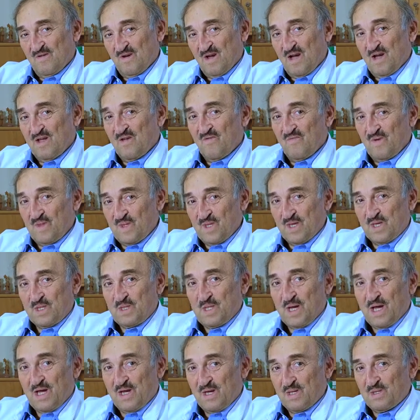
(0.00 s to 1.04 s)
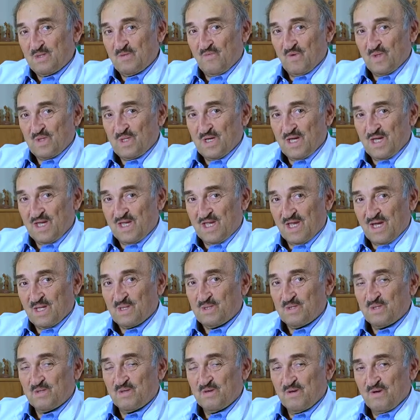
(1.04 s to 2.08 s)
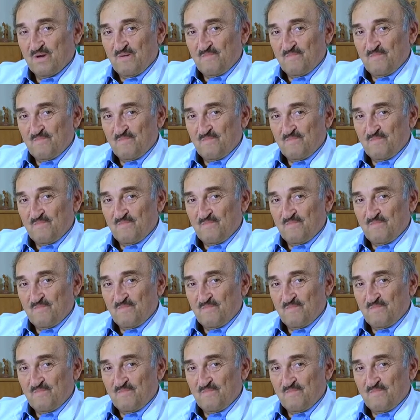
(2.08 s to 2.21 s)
Ayurvedic diet what I got